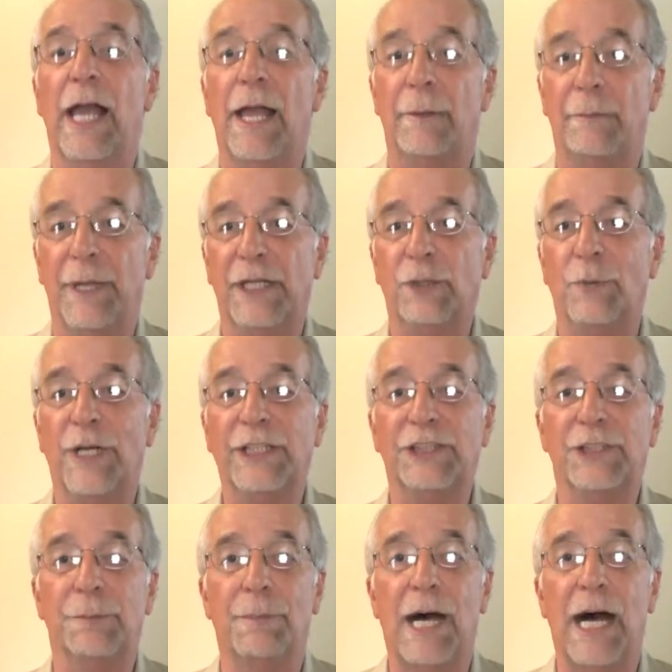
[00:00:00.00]
Many ways
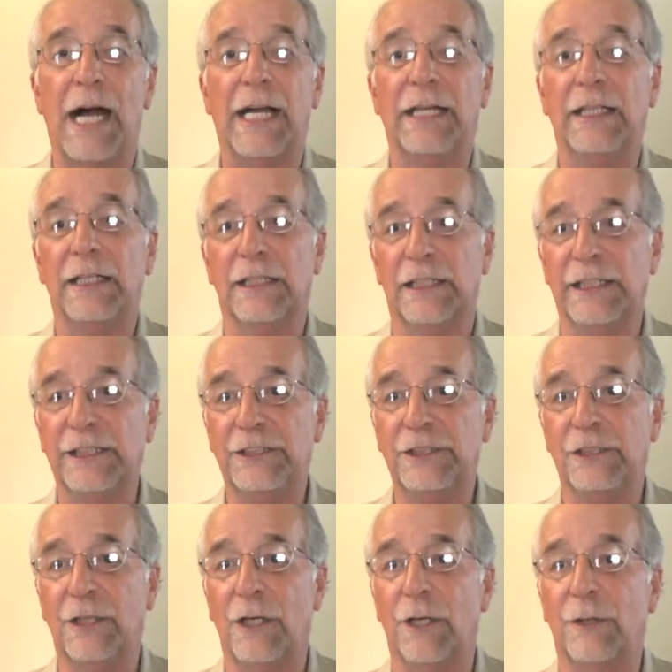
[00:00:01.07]
to buy, lease
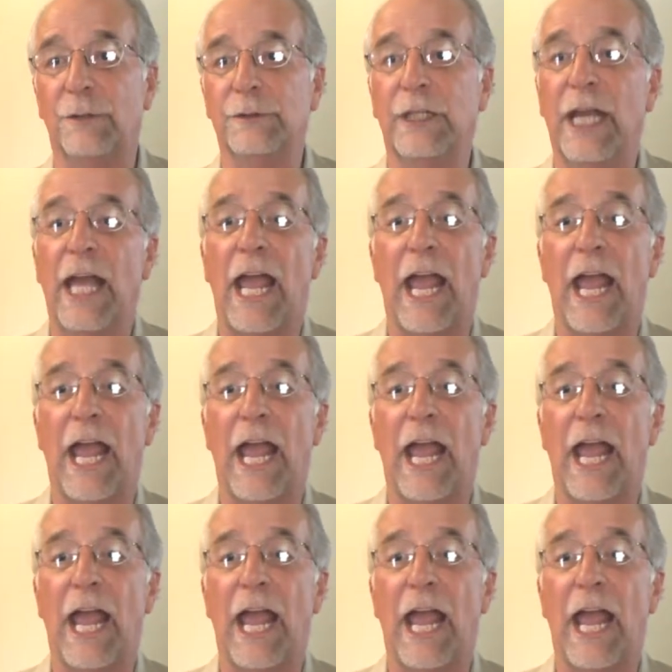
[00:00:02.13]
to own,